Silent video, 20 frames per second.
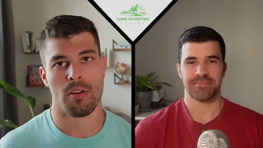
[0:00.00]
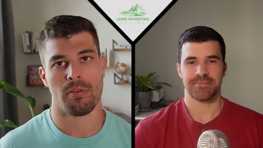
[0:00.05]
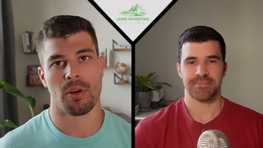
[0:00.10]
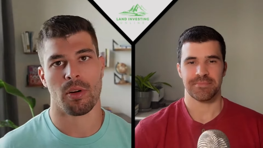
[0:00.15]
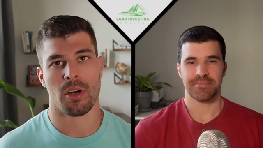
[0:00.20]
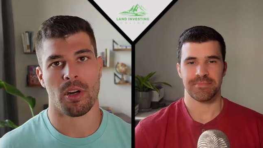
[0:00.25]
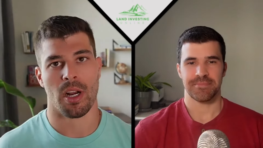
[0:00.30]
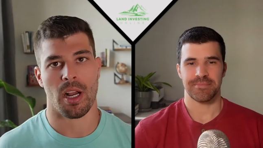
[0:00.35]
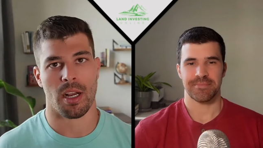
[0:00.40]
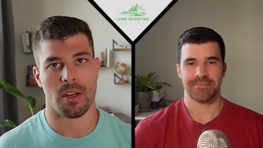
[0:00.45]

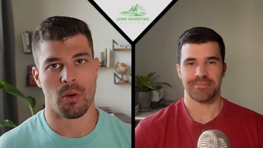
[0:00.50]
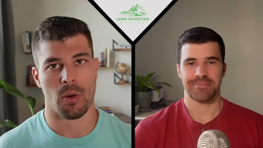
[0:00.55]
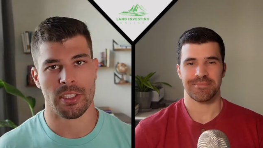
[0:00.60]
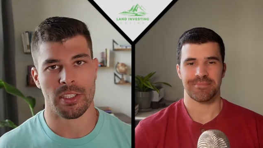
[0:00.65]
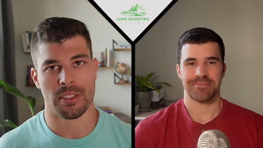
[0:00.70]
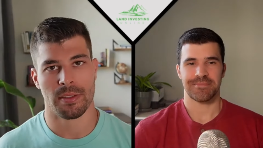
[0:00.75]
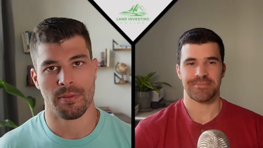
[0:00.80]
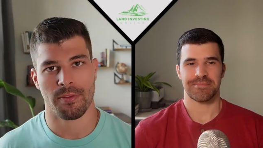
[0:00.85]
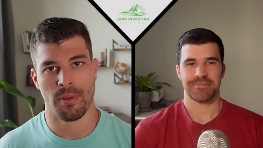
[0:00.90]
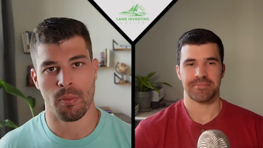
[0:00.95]
Speaker 1: over a
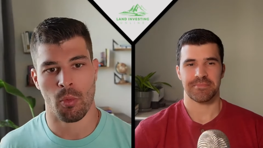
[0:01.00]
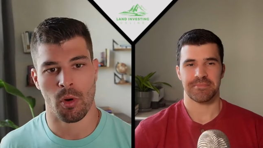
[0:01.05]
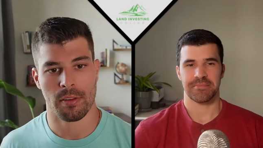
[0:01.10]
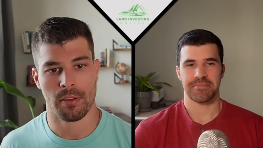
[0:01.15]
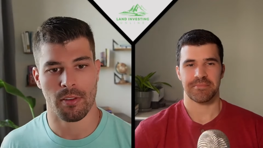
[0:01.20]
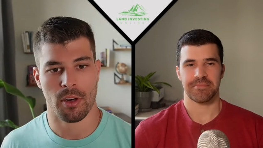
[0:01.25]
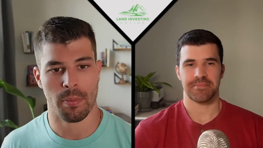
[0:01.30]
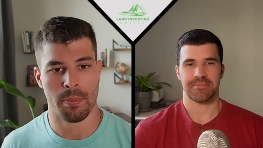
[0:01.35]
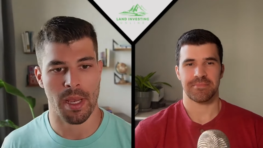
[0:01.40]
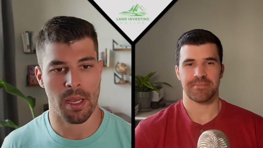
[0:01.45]
question from one of
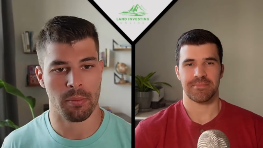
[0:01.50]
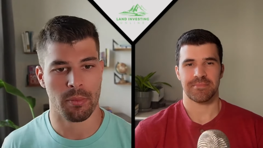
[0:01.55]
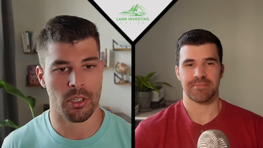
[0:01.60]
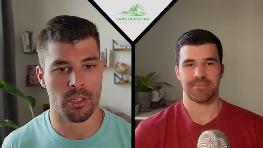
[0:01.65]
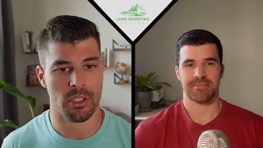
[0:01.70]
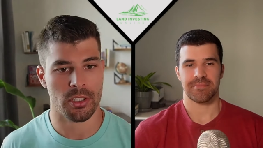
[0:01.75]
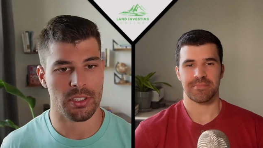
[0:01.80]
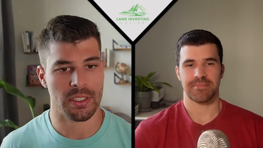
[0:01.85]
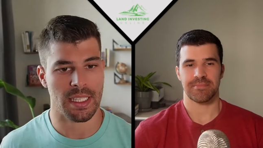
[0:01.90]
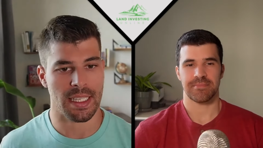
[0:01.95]
our
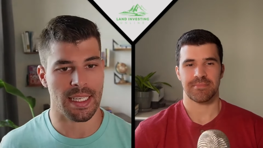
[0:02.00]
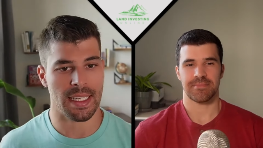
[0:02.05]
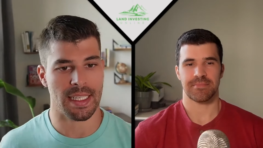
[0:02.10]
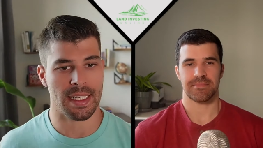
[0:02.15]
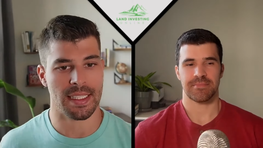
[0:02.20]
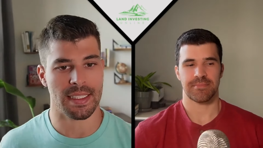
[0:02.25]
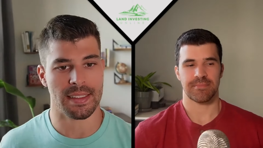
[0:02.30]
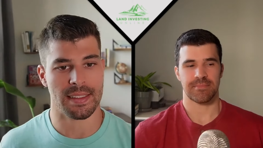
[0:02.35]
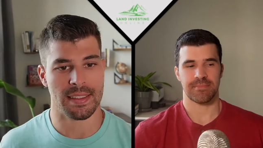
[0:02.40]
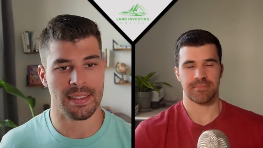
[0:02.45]
members. It
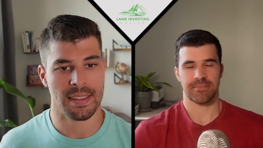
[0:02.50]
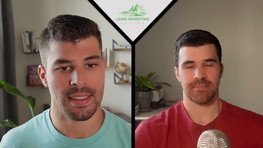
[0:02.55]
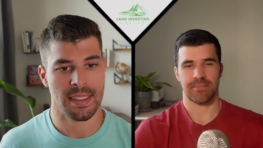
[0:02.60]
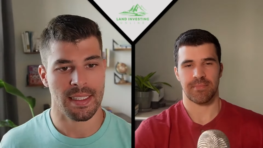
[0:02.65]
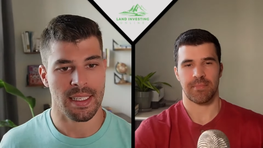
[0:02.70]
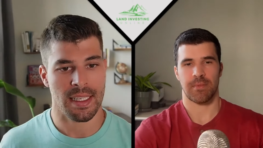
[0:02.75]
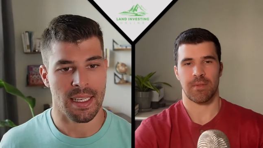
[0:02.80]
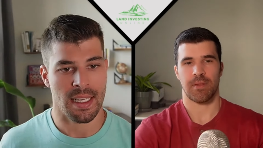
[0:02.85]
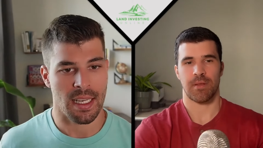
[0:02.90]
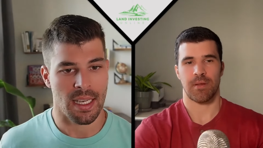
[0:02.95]
is,
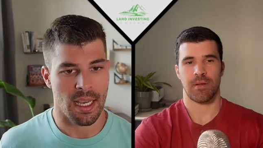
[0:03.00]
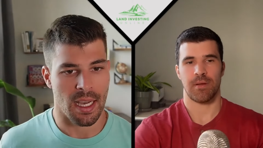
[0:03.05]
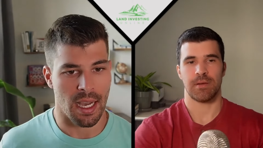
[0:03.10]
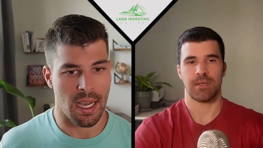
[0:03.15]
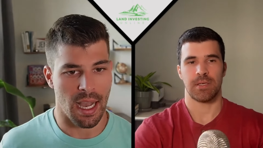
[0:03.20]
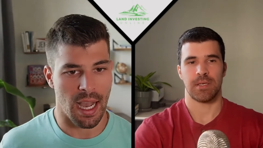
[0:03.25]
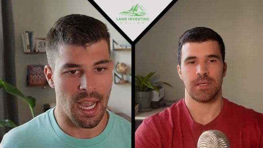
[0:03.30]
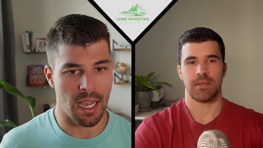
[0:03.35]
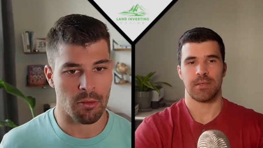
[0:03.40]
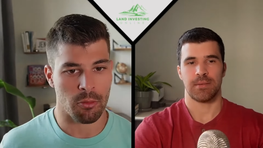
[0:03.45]

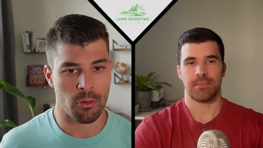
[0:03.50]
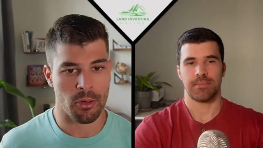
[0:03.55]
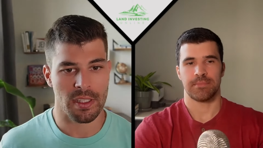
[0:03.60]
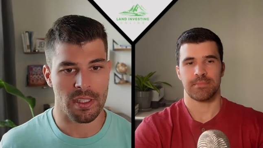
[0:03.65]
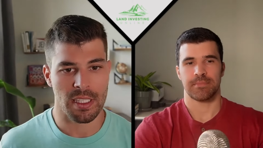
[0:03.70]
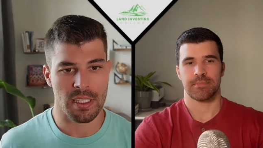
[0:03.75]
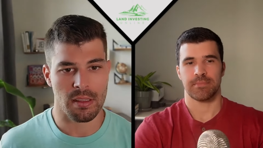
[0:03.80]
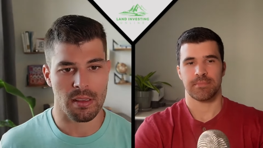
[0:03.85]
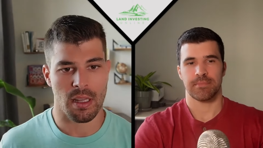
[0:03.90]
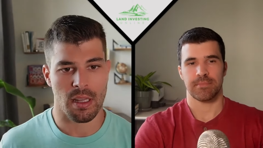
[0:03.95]
I
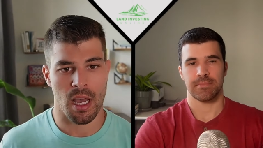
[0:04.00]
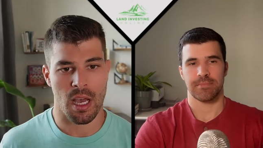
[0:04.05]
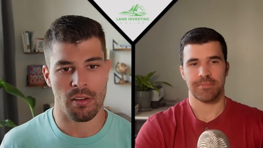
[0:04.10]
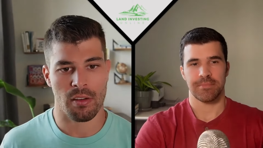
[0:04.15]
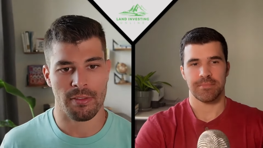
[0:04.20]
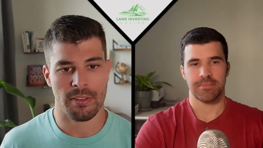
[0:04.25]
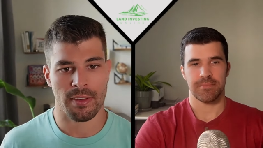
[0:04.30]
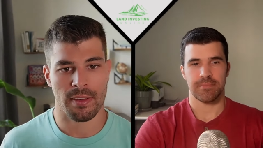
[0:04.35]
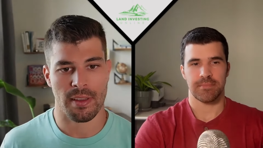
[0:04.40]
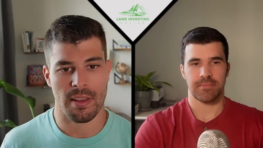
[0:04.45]
really
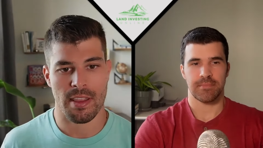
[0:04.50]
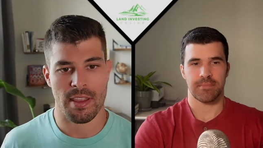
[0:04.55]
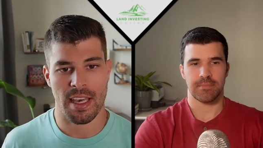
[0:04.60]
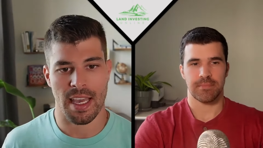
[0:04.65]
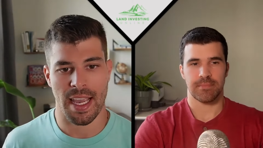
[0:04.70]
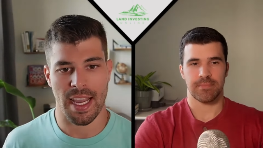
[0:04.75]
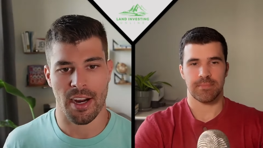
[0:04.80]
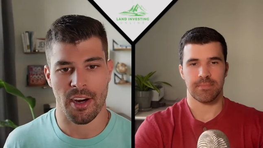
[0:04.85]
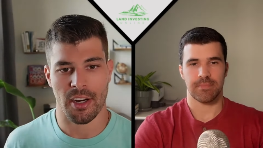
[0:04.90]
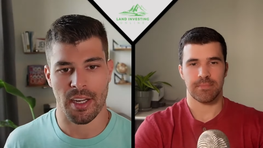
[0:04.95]
love the
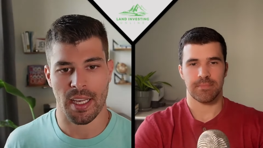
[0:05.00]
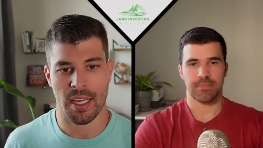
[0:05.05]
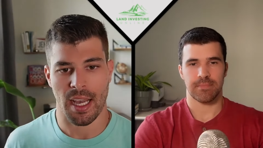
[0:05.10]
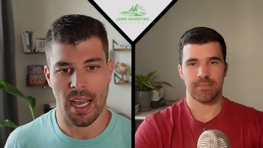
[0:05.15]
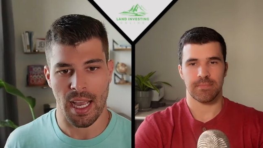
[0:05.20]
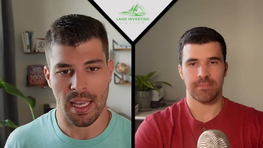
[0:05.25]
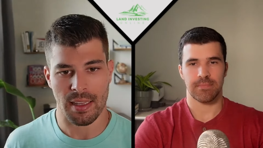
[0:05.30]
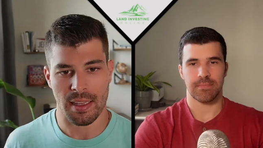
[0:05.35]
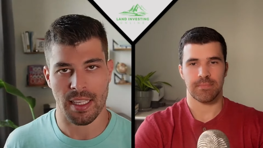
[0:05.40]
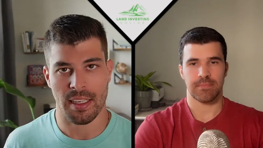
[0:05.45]
area
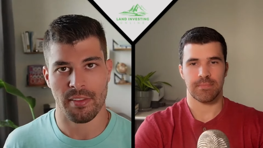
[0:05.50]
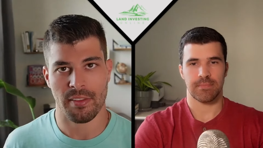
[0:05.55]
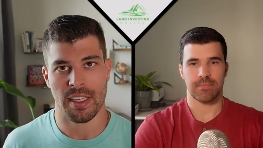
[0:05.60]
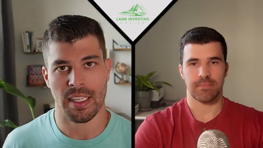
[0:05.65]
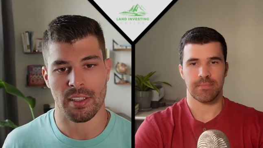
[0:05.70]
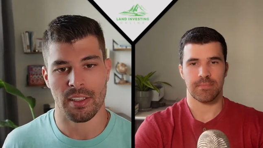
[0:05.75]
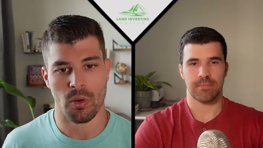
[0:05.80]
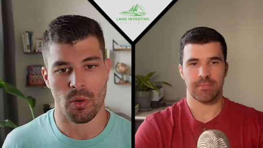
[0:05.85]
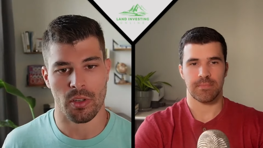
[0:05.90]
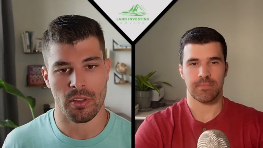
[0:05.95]
I live
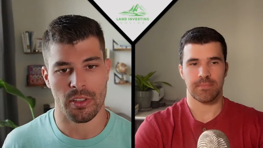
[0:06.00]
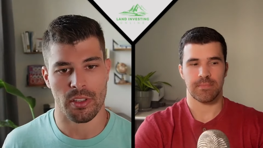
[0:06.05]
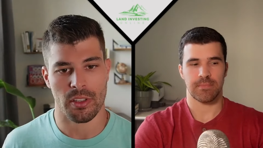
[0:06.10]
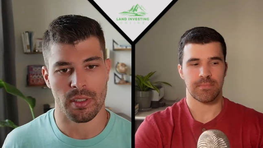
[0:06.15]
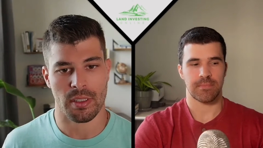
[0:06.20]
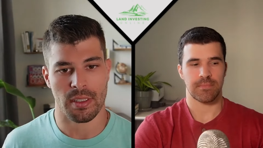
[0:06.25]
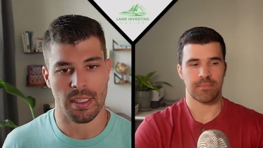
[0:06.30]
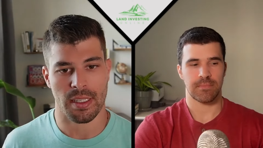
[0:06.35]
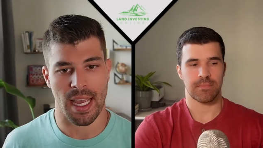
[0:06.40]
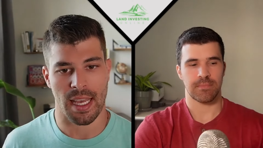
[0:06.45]
in
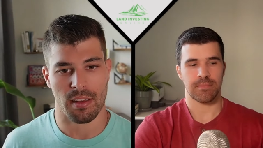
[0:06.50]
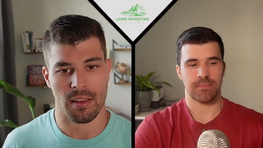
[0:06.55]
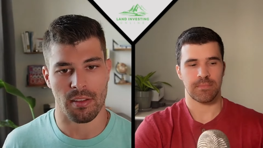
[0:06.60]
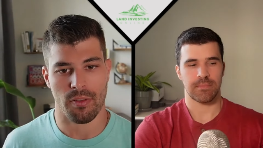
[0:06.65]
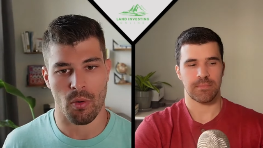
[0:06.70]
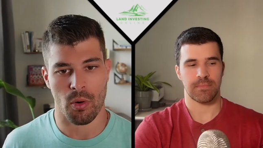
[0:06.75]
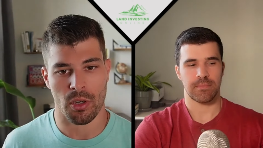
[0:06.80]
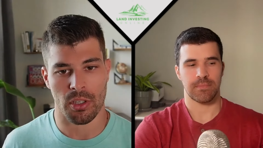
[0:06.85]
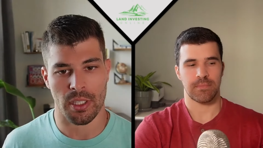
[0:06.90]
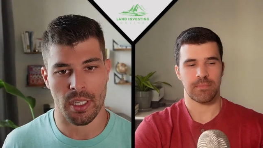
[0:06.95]
Northern
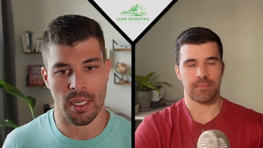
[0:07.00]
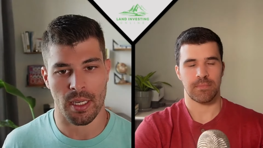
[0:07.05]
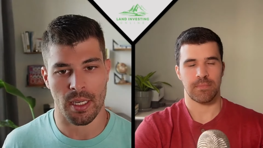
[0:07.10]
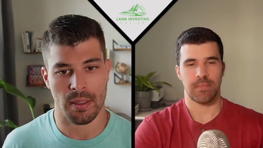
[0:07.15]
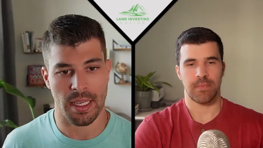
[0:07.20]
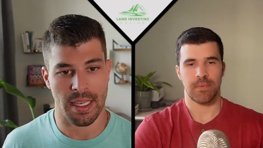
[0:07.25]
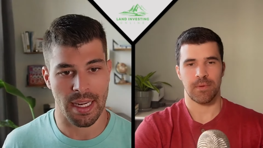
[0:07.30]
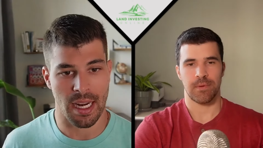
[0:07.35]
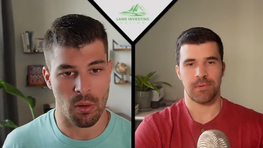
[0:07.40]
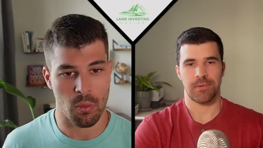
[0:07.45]
California,
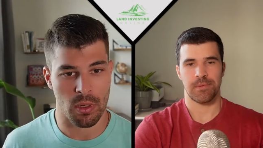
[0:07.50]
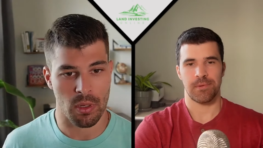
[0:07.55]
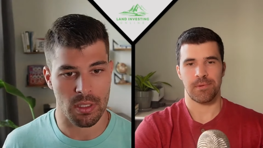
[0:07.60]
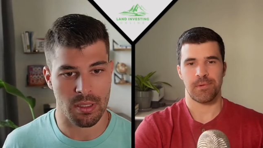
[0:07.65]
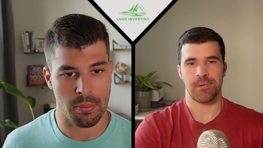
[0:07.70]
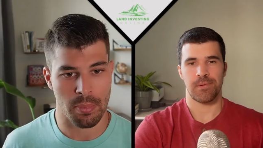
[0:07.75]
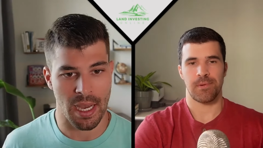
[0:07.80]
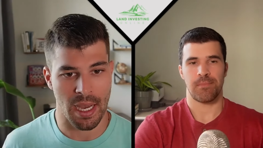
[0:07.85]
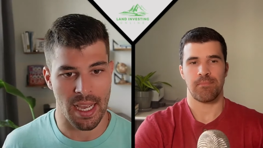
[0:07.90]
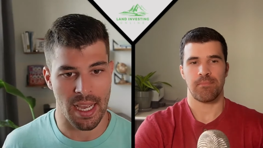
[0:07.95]
and I want to
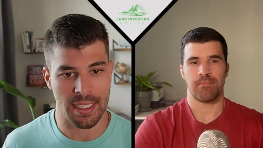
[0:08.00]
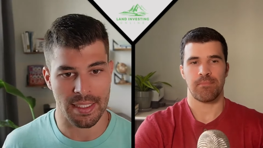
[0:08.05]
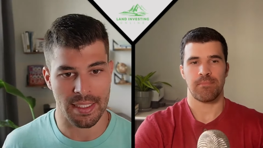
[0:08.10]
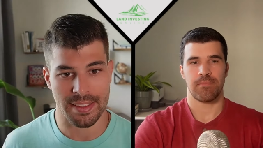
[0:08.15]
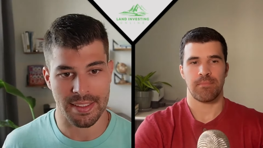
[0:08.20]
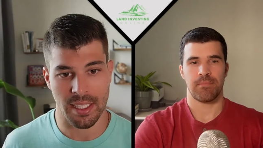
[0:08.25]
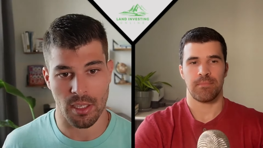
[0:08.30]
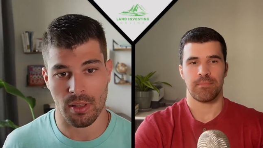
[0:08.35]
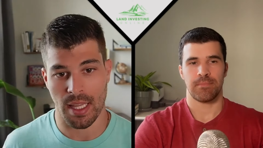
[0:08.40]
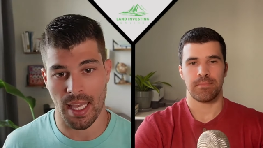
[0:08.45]
buy and
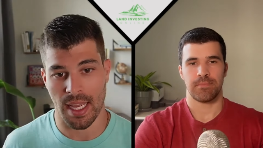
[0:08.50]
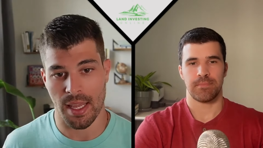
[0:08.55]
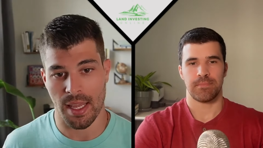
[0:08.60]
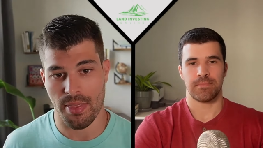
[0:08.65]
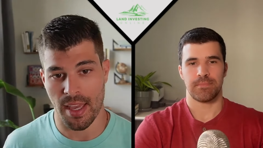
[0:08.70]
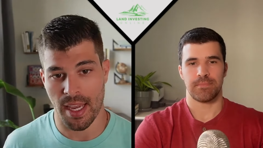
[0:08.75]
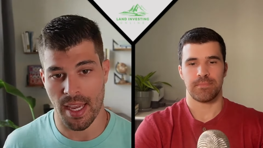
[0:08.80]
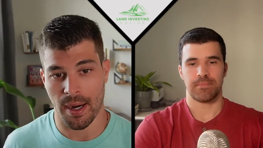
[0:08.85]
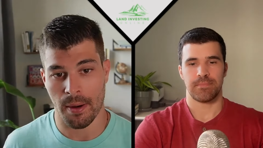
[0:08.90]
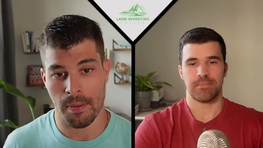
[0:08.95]
sell land
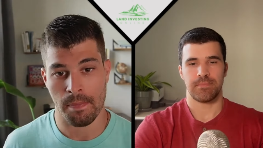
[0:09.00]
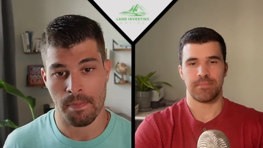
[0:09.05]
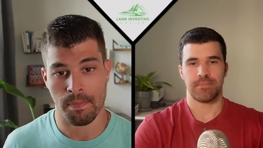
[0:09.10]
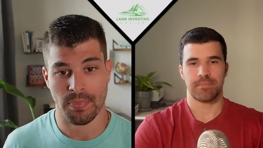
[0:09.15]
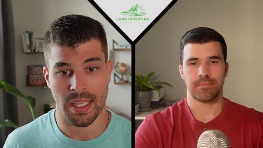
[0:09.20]
there.